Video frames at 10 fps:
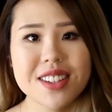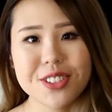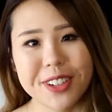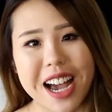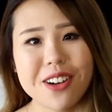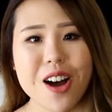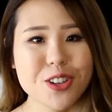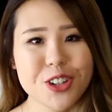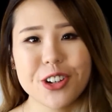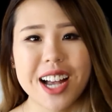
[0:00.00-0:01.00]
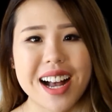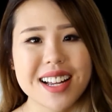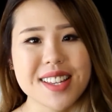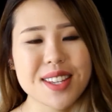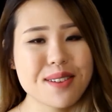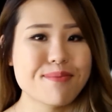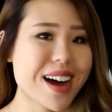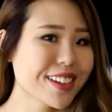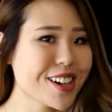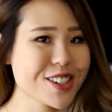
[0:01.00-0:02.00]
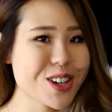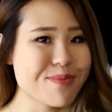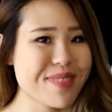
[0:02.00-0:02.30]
So now I'll show you guys my Longchamp